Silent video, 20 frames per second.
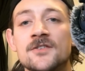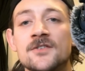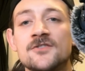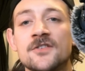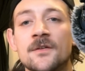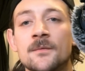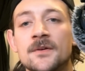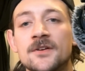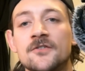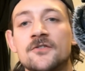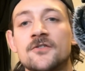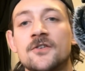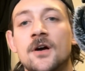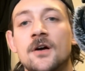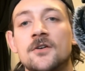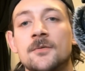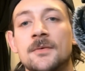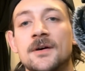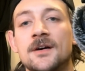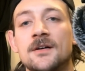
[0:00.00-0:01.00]
that we just
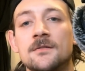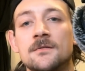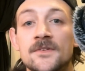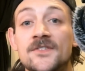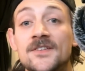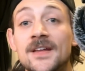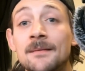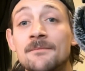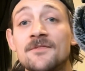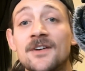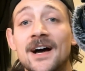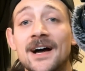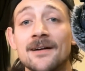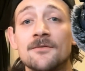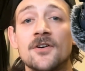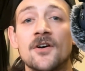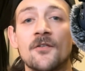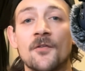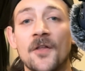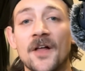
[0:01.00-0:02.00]
talked about. Step
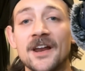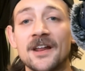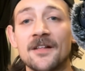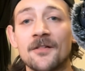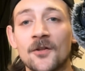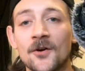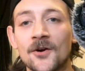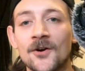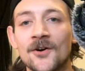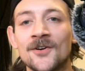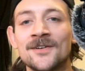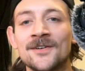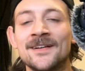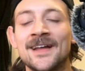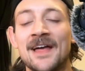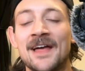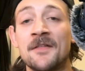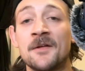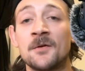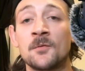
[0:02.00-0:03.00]
5, let it learn
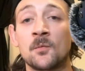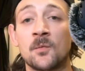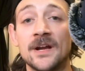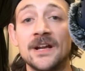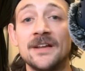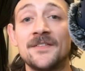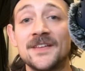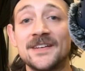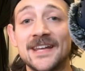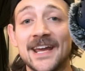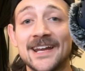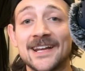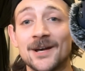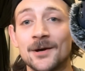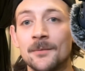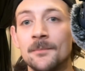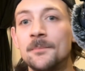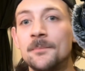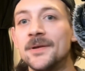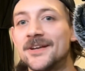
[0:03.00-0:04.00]
and then read the
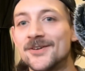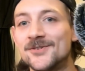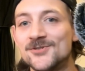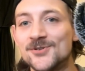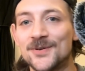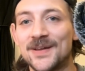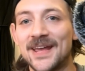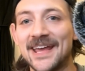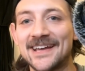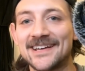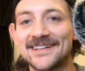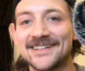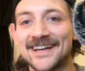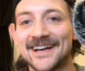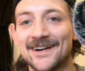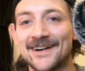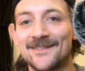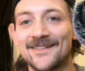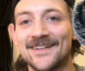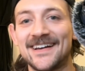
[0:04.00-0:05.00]
data, because you can
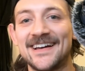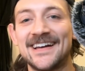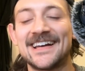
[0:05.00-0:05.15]
now.